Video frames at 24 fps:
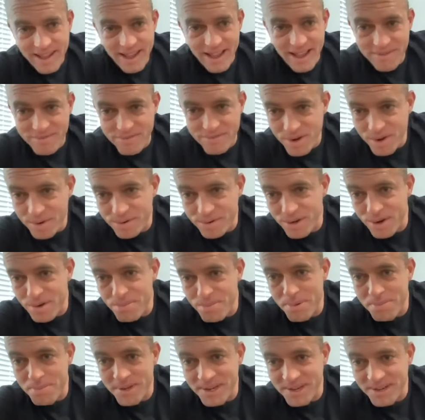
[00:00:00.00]
have no
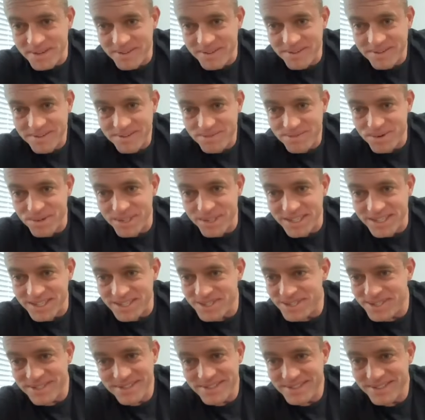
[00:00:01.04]
dopamine
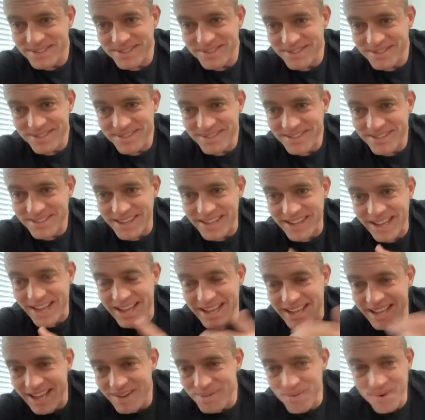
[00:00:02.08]
release. Like
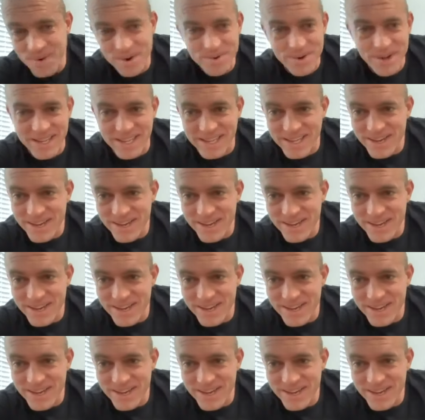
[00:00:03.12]
I got, where do I